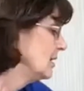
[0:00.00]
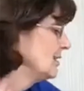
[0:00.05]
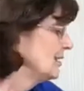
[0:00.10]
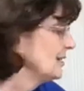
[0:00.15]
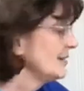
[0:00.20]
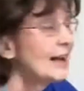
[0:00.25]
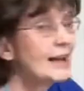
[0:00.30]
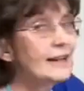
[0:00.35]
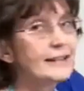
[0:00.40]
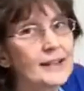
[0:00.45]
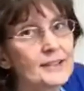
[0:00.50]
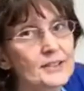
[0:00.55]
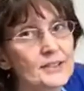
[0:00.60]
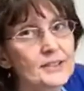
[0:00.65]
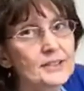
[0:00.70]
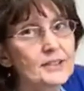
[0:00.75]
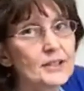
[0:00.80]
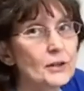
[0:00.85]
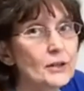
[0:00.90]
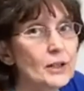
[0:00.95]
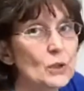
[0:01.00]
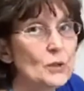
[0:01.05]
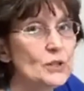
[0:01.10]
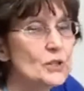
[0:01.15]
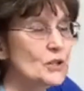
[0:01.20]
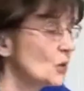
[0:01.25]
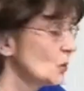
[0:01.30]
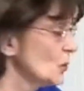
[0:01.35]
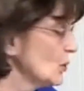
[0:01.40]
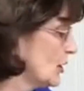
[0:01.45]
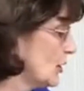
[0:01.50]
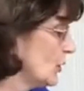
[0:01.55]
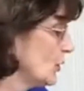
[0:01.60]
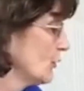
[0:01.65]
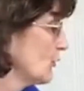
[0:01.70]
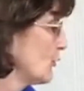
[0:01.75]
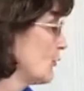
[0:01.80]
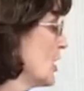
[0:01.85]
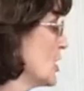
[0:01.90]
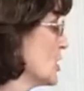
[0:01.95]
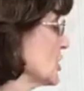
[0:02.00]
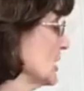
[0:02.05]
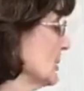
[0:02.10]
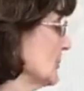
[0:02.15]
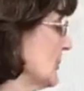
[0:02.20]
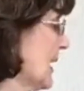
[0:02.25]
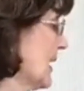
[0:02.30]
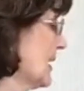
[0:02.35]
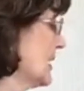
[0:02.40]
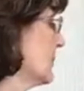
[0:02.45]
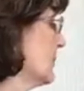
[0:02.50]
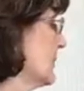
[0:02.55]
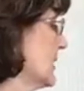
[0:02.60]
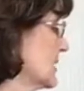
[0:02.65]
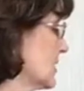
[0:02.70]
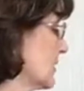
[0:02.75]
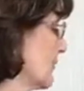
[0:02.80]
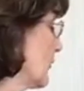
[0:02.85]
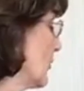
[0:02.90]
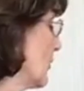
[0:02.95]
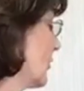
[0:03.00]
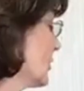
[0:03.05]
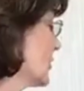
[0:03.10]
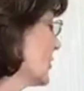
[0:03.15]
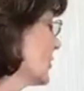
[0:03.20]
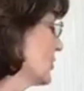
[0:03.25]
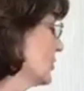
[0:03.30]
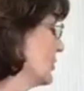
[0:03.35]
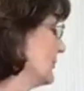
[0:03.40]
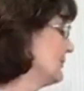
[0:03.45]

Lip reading: Not necessarily what you want in your freshly painted piece of furniture.